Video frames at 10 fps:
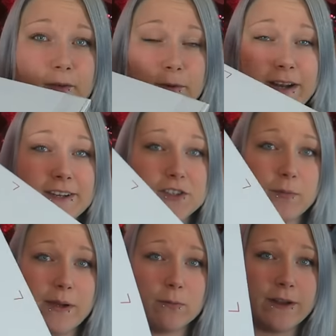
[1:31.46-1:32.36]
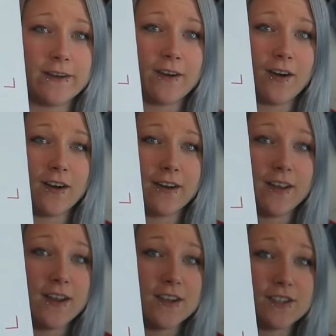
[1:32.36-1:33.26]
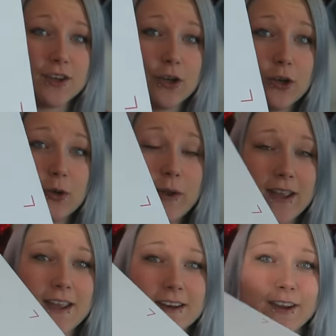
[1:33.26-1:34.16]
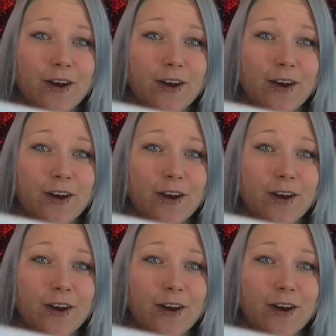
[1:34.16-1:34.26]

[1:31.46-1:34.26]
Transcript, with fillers: and ready to be written on to who it